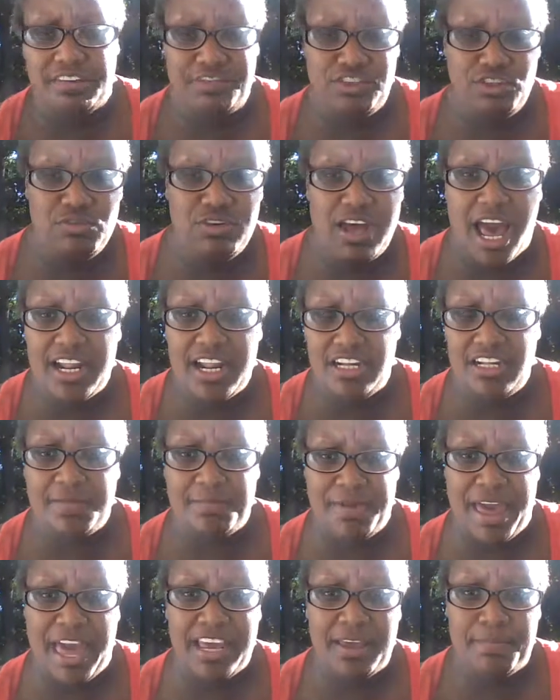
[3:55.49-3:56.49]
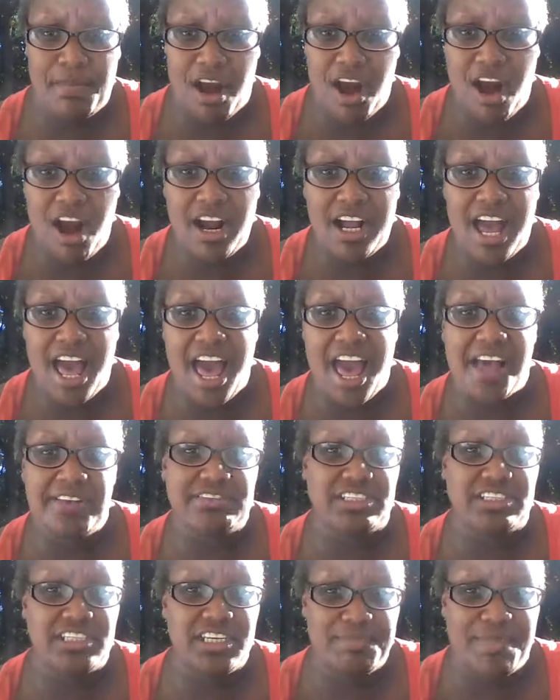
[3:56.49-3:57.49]
If you kind of look back at my
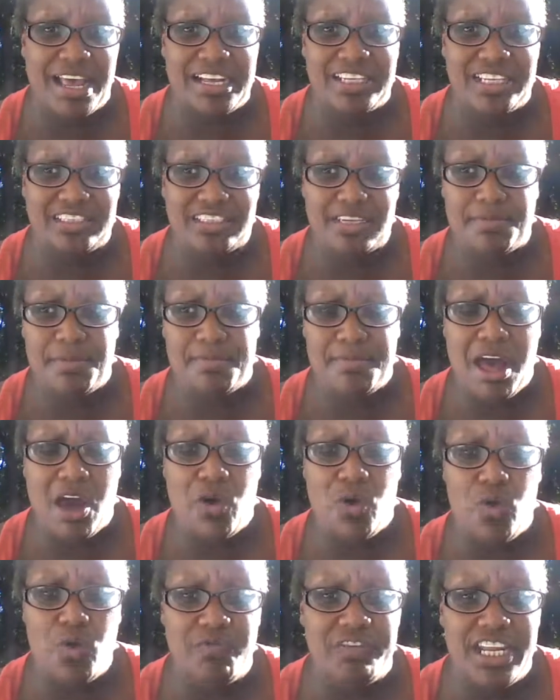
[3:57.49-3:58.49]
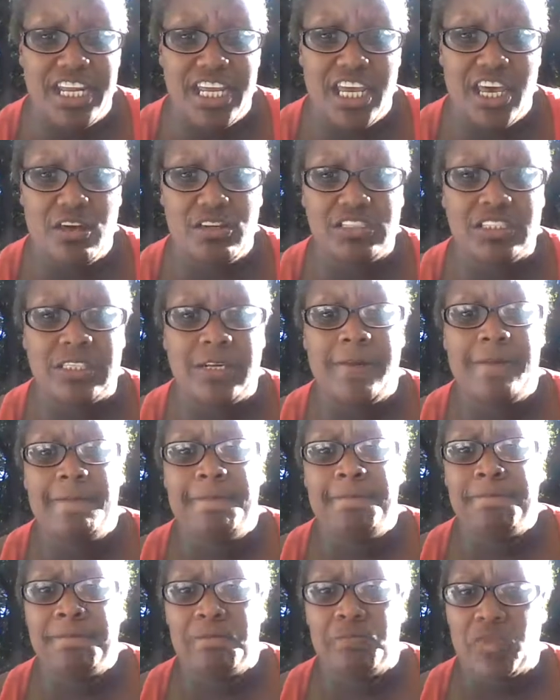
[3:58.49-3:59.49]
archives and look back at some of my old videos,
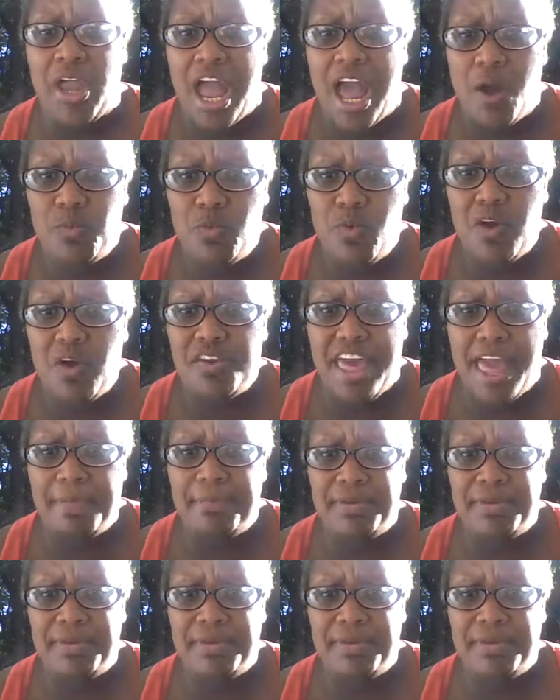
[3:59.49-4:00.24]
I wore that